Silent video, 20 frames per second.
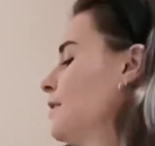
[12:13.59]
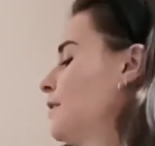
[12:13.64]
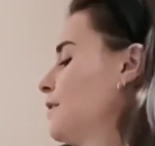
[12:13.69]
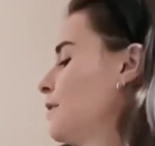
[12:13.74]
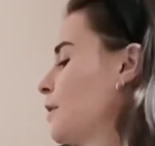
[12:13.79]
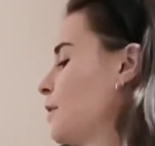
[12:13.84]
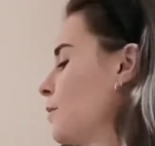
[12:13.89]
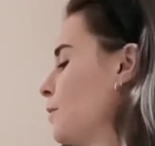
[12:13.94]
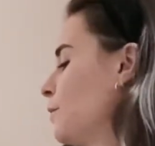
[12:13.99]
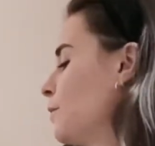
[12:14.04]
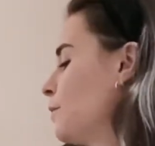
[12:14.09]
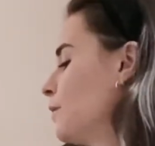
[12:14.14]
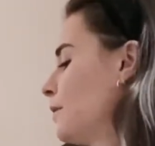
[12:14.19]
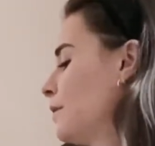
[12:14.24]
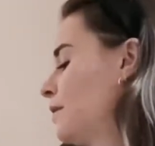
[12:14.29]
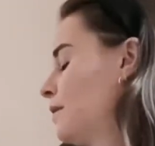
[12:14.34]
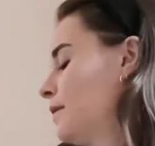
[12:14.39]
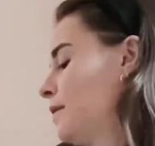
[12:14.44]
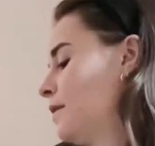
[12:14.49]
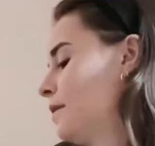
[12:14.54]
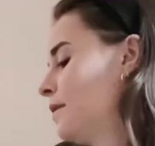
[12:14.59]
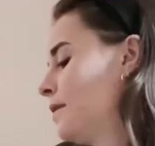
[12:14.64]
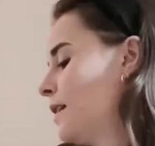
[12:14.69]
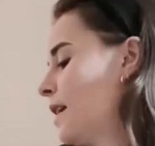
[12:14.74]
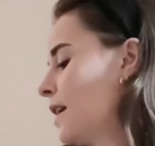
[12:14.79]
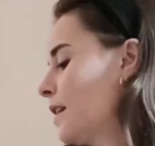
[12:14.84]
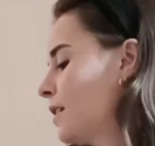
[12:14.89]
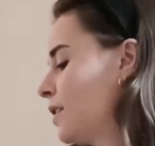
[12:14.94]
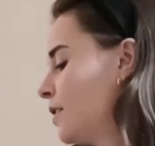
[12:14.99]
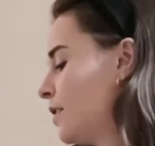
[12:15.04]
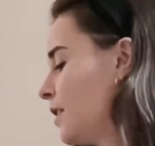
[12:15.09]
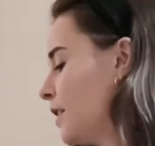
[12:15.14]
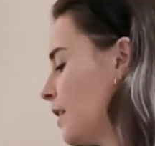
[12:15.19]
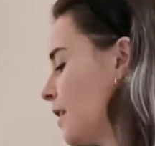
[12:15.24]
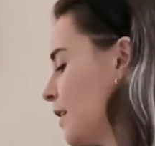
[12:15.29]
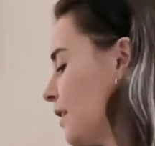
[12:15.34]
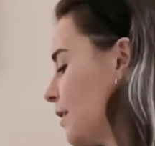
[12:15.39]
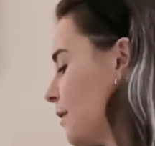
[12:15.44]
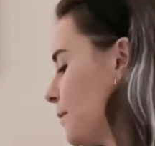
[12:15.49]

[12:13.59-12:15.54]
so next year